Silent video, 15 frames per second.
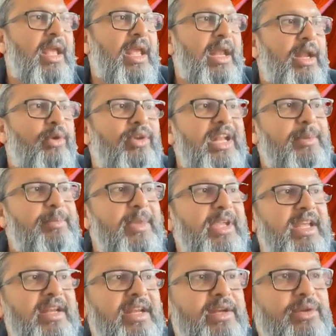Now, let me
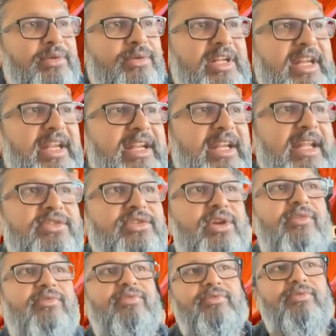get into the details
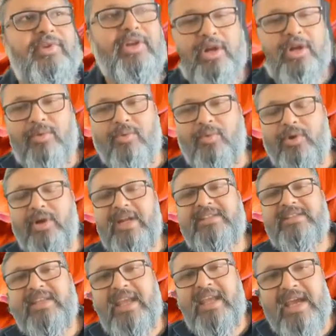of what
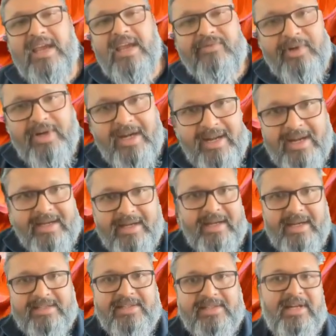is AI for data
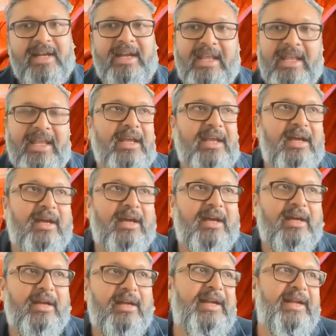integration and
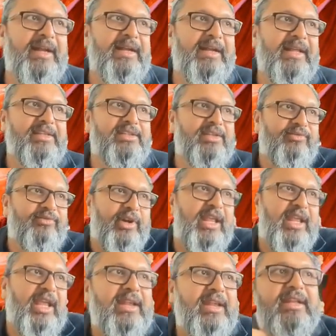data integration for
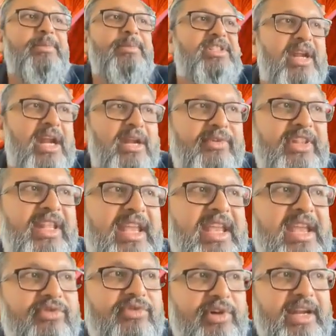AI. Let me start with
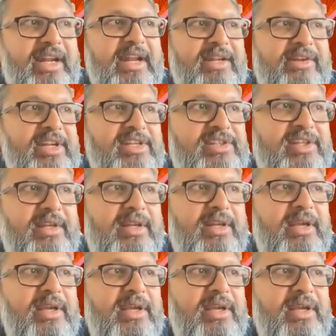AI for data integration.